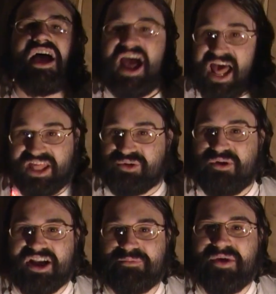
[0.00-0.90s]
Highly
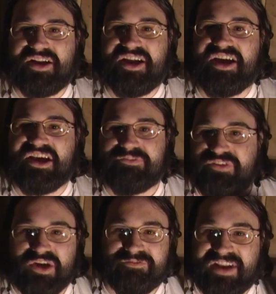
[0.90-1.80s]
recommend it. If
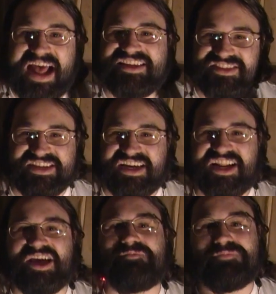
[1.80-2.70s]
you have not seen
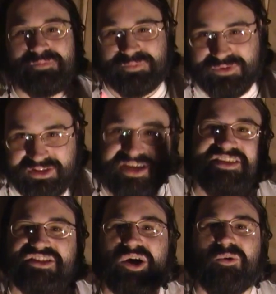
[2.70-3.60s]
it,
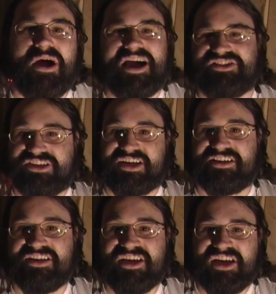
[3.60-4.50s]
please go watch it.